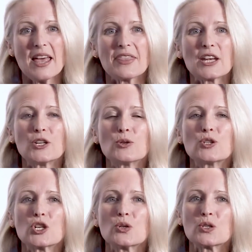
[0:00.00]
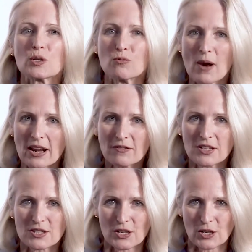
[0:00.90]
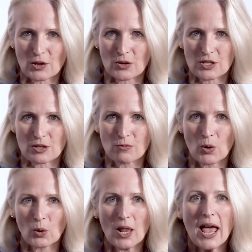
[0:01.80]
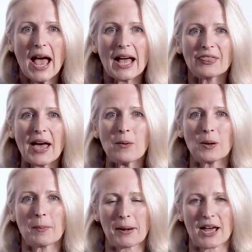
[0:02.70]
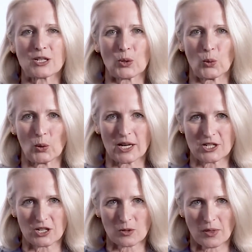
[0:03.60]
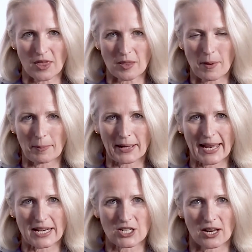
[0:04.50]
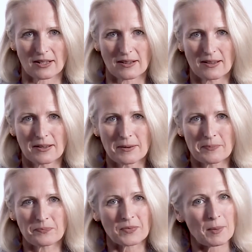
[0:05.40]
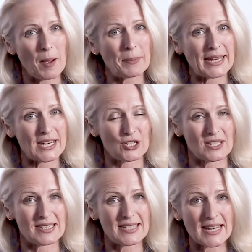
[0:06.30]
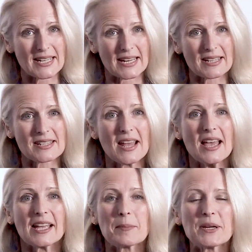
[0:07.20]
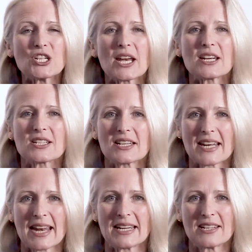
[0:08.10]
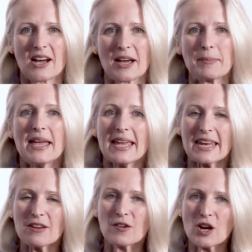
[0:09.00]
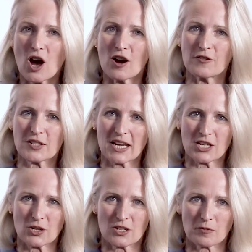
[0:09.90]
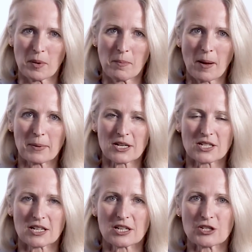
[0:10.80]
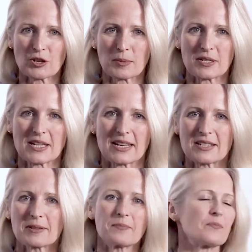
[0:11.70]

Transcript: then you choose the relevant security rule and that will apply to all issues within the publication. Publication settings can be changed at any time, even after issues have been published and distributed.